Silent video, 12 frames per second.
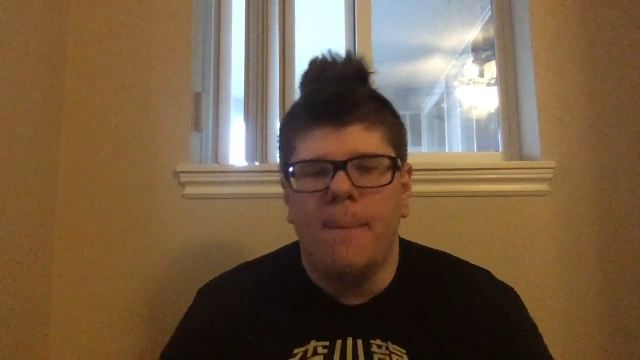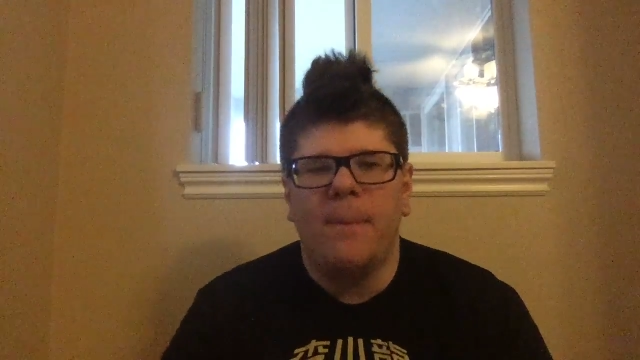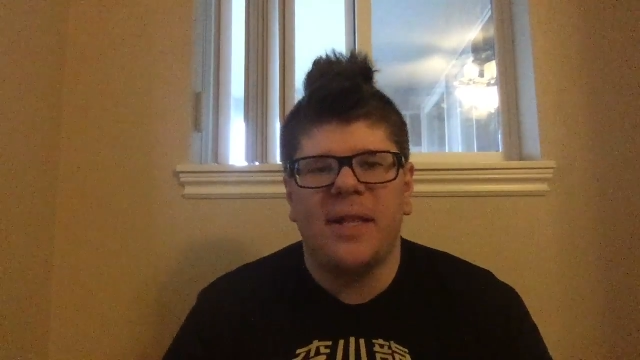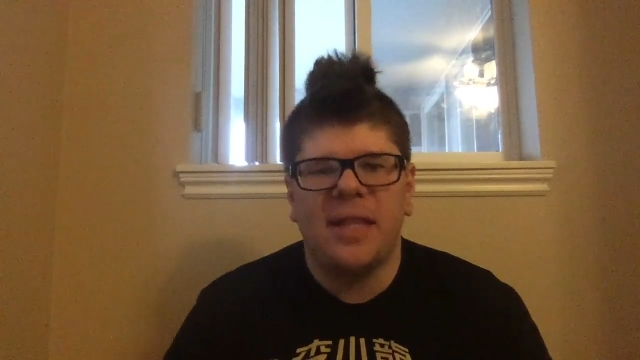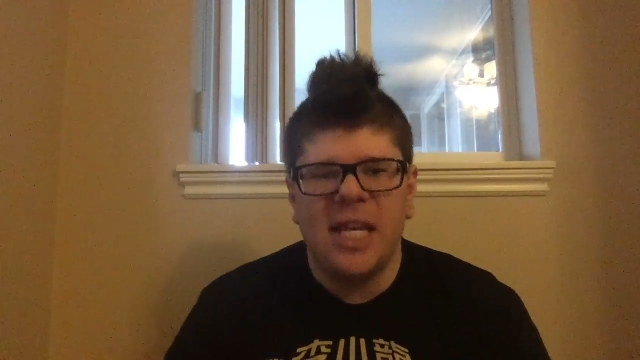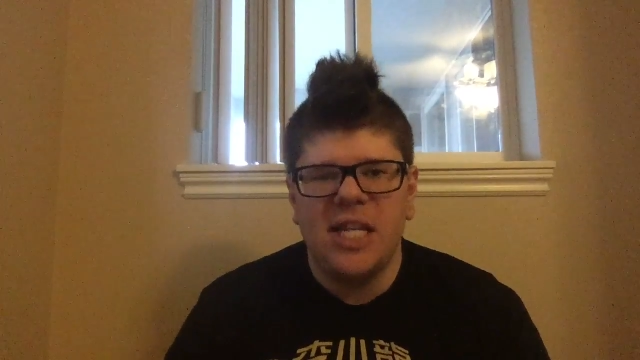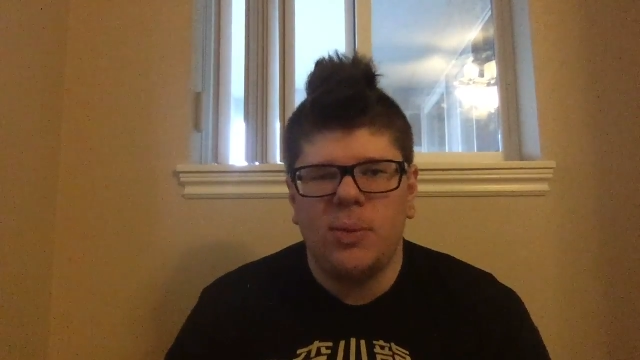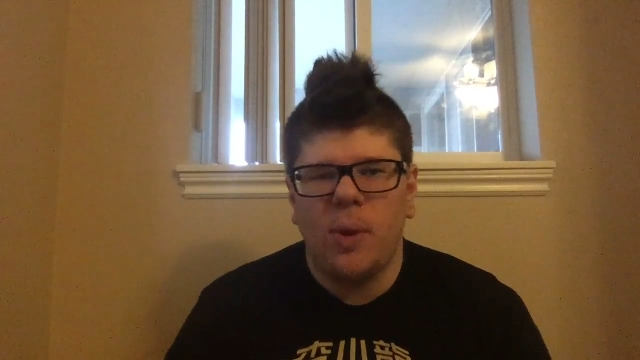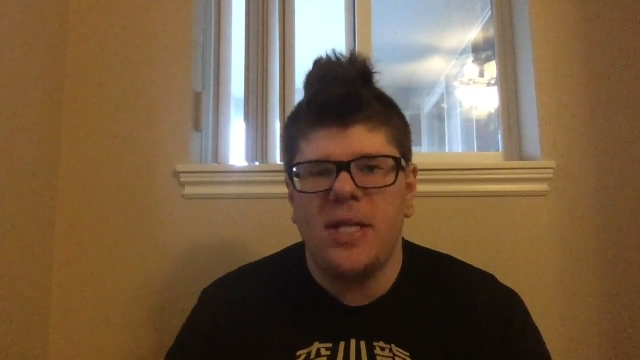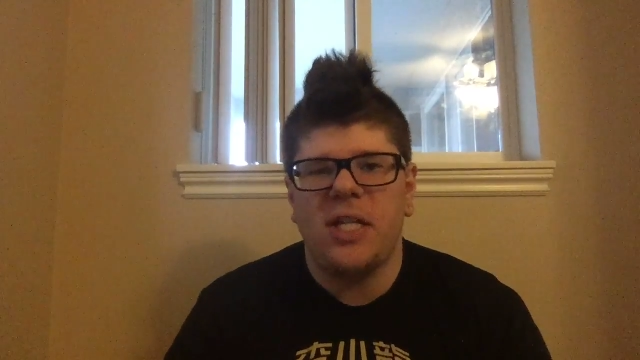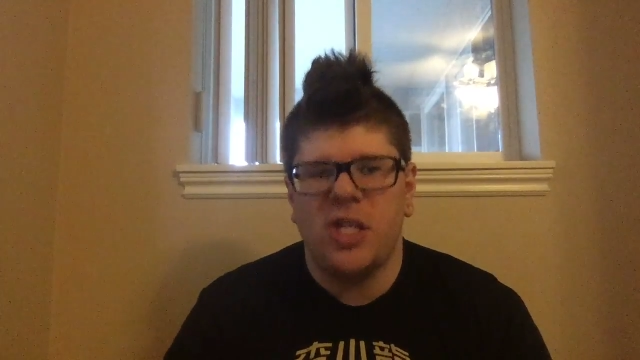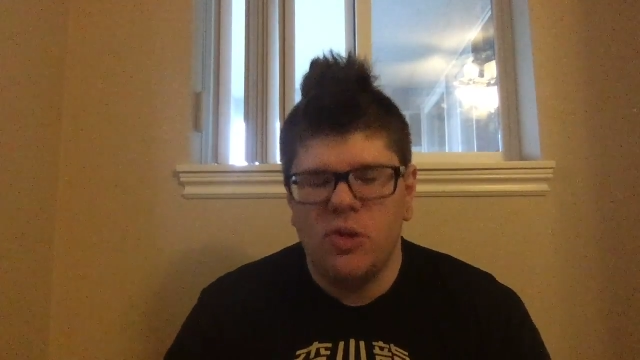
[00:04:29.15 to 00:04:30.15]
But this
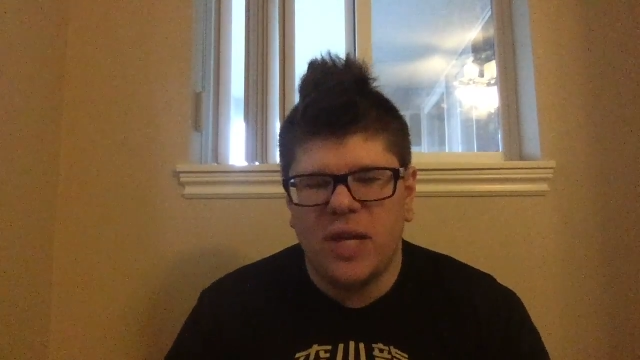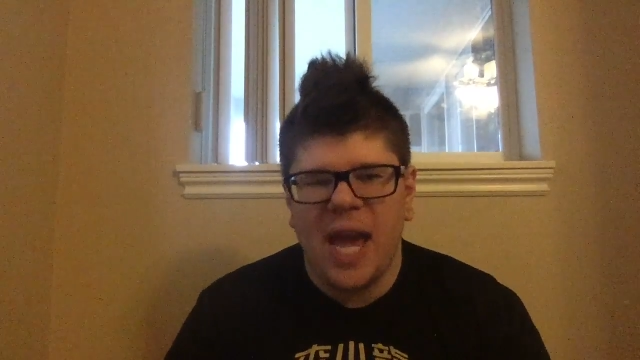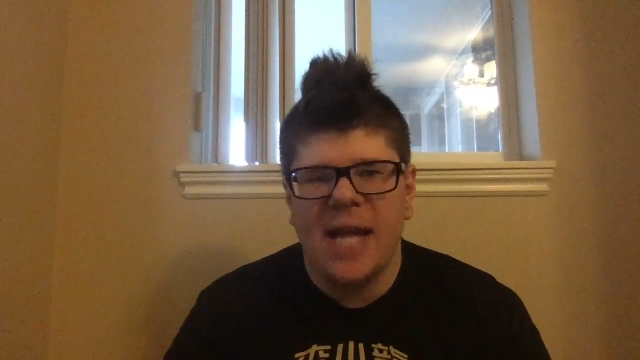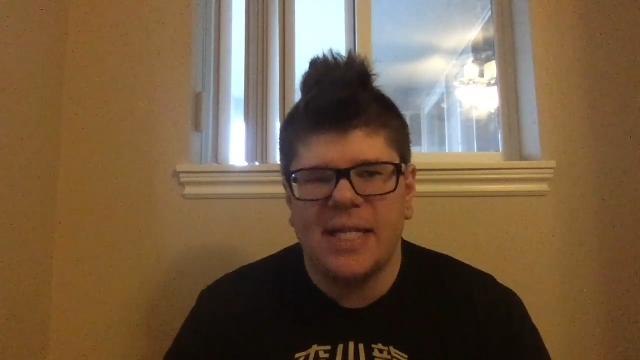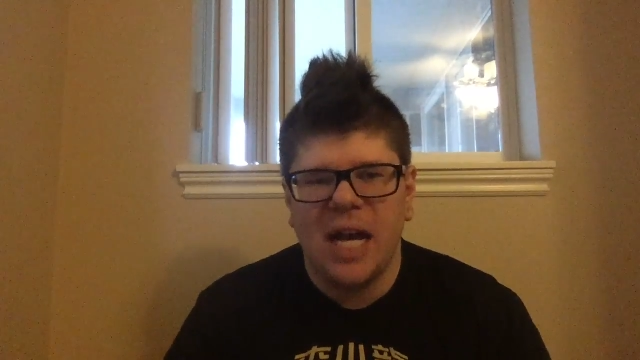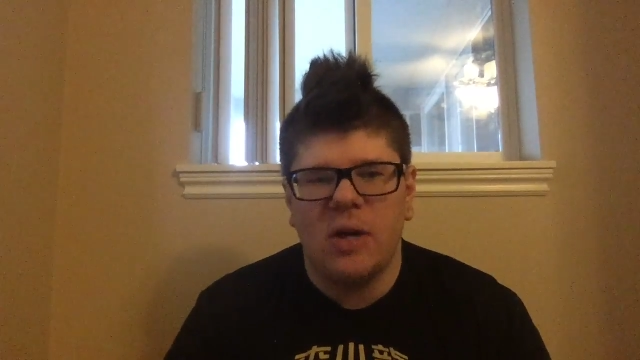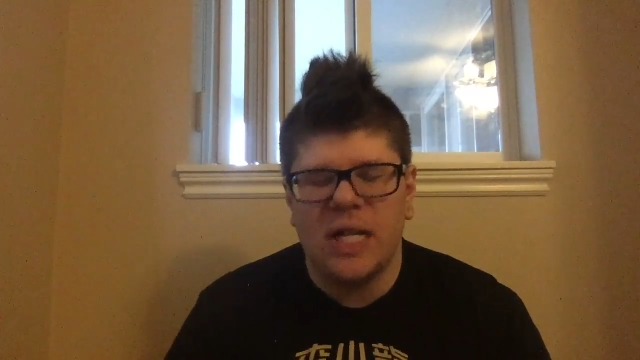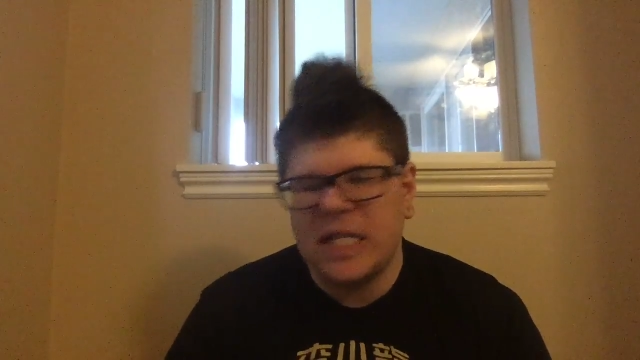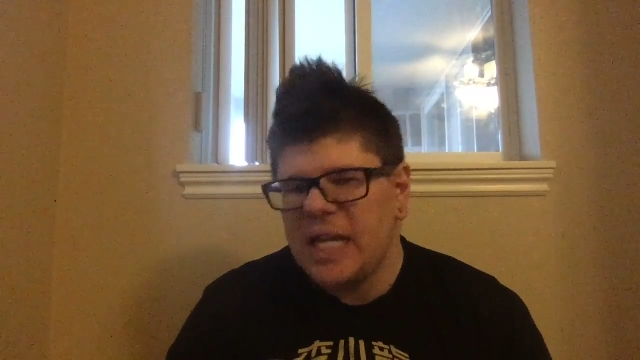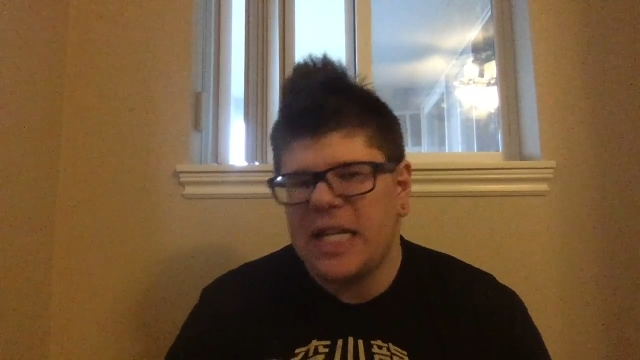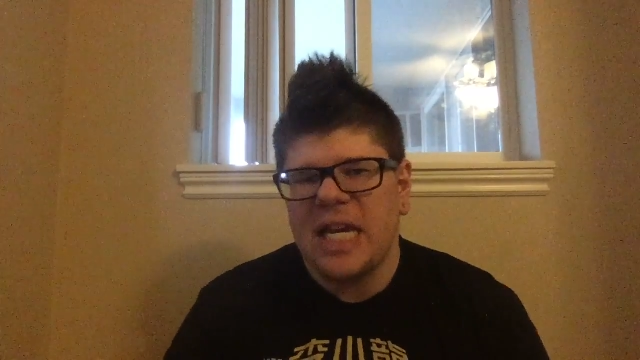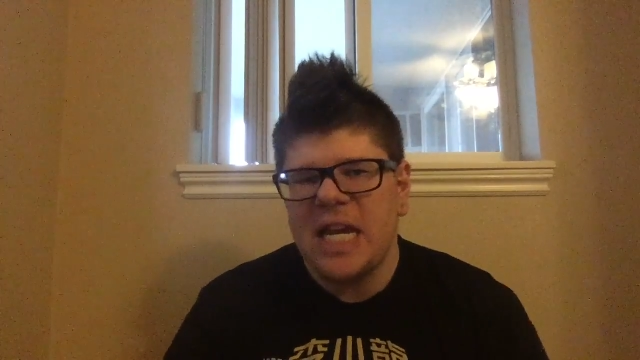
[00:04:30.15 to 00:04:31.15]
one, you can't tell. It's
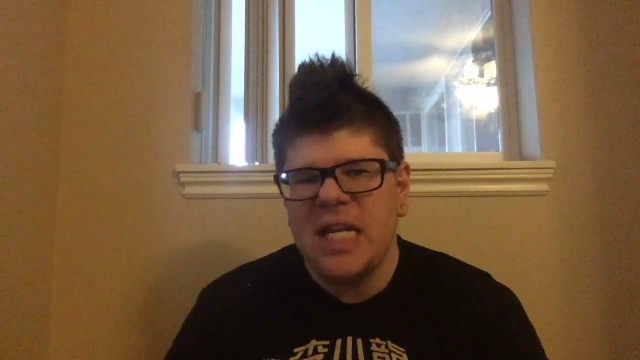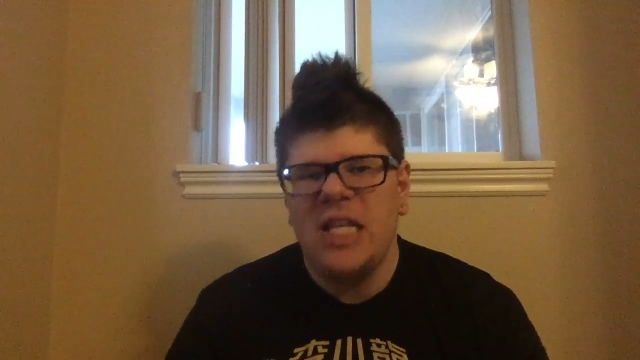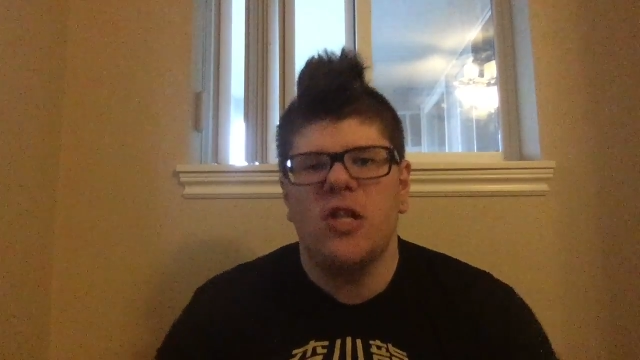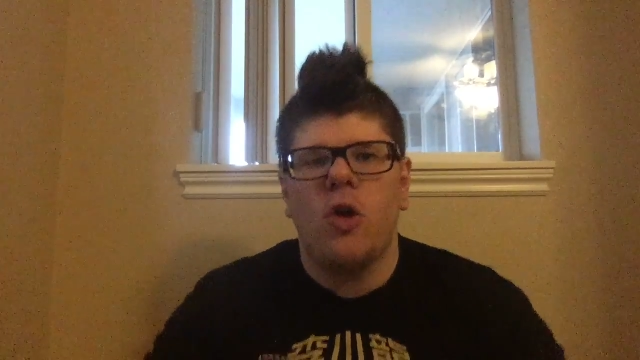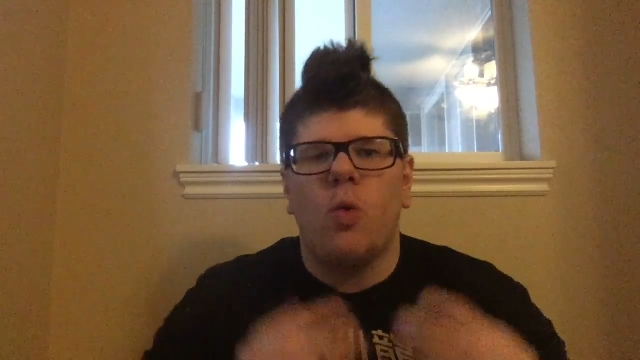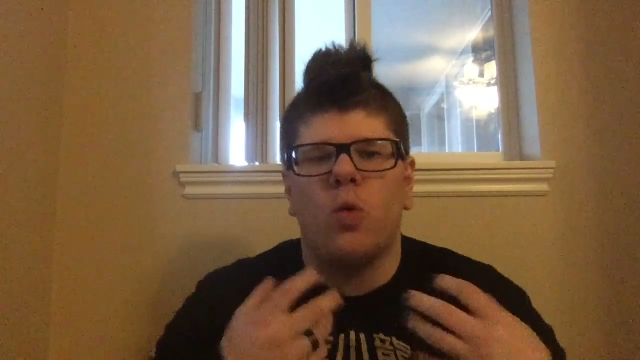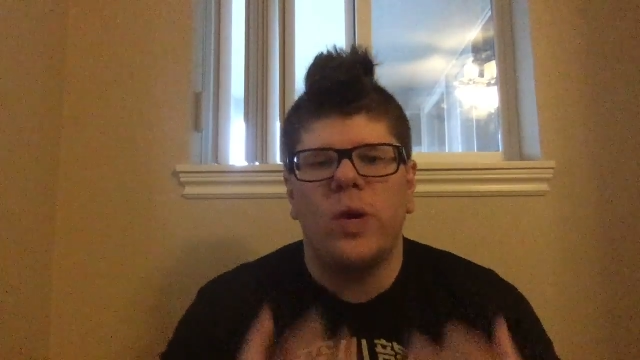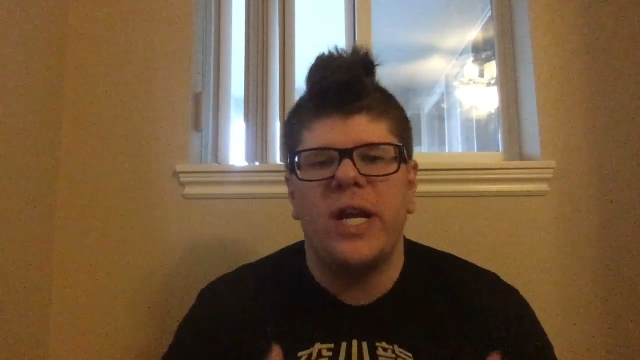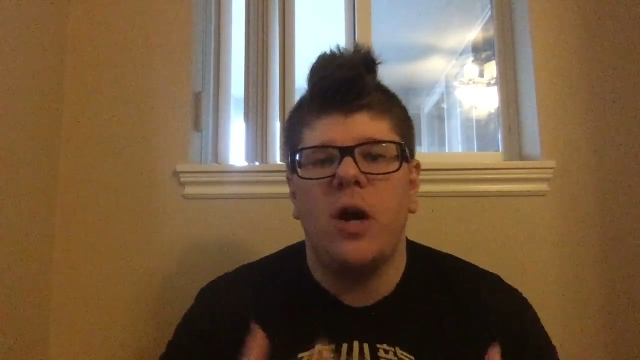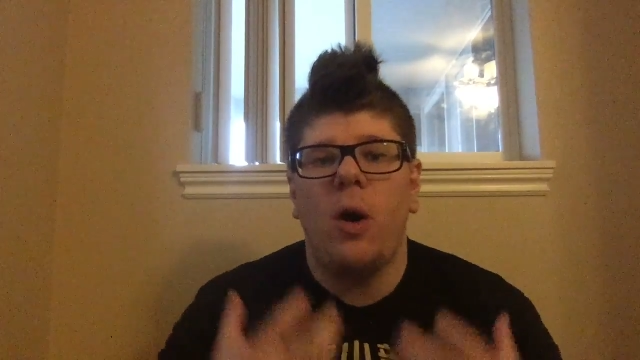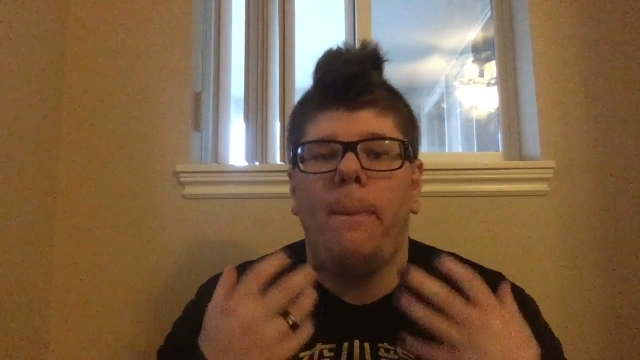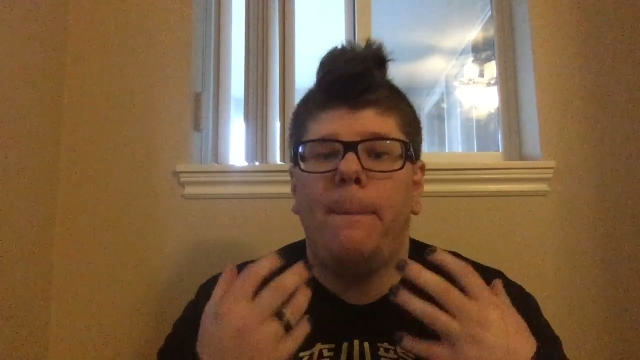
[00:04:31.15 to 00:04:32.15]
like eating the
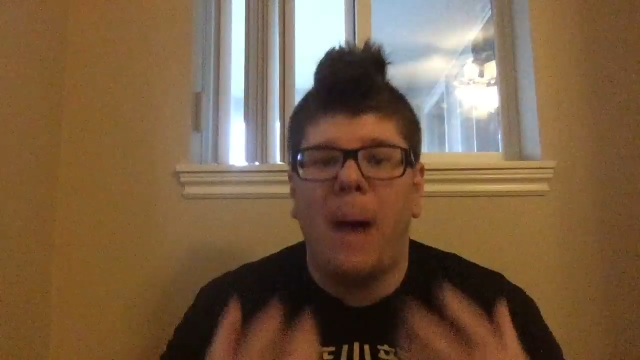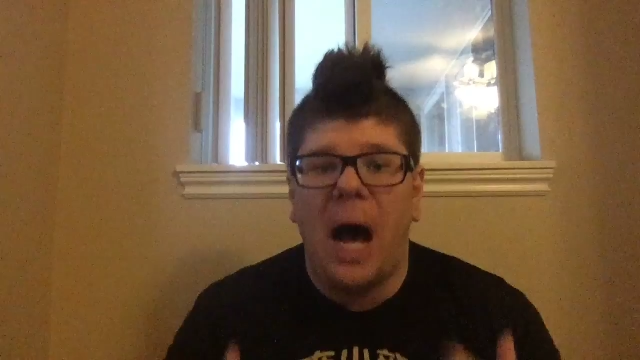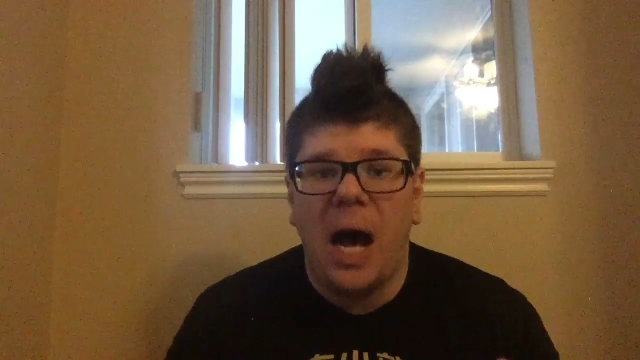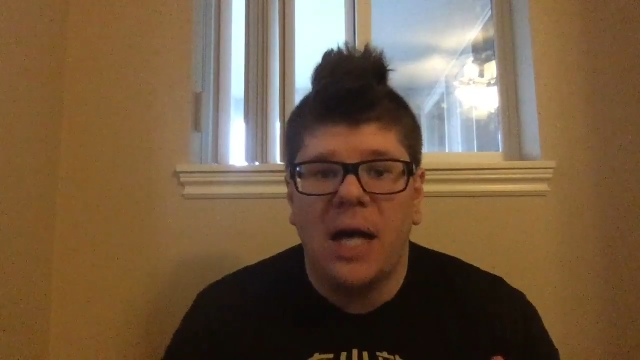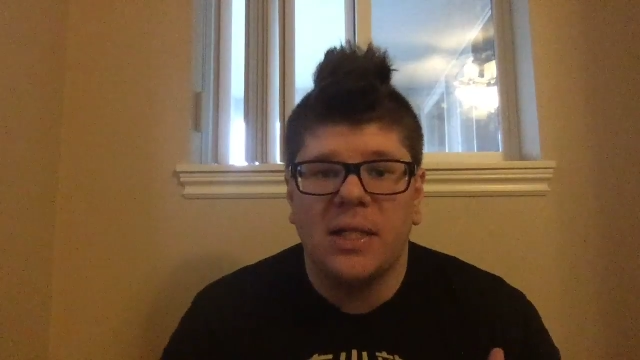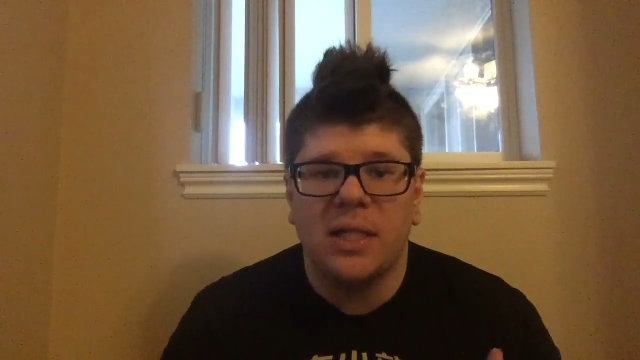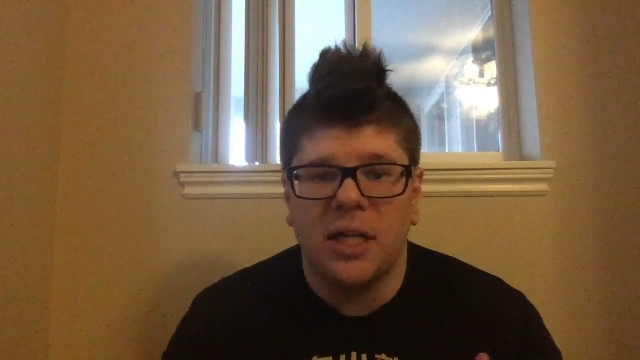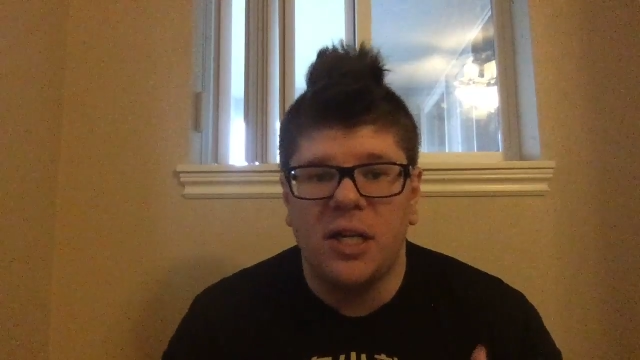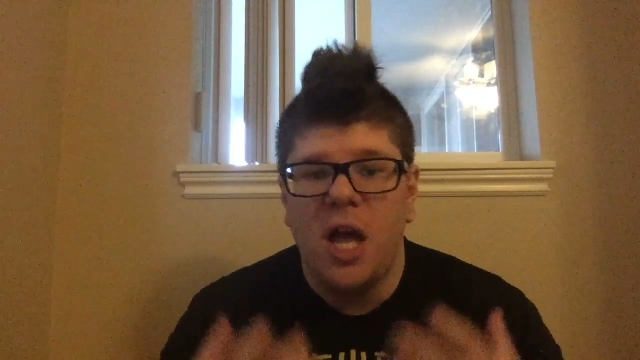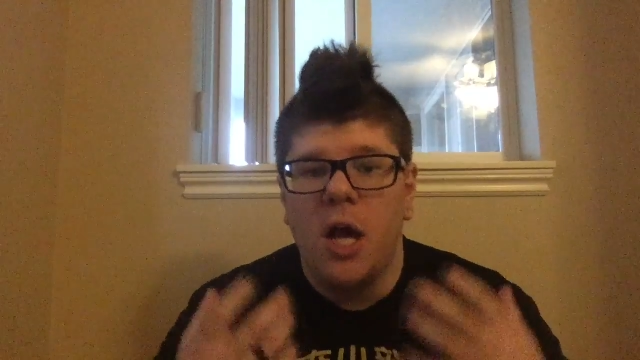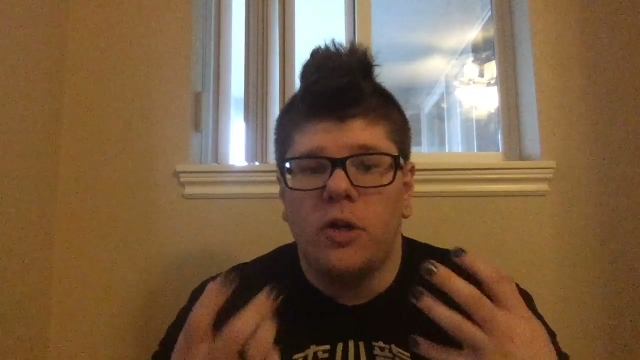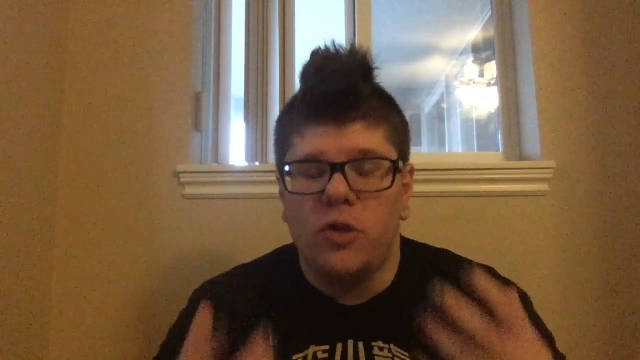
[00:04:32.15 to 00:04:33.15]
real pasta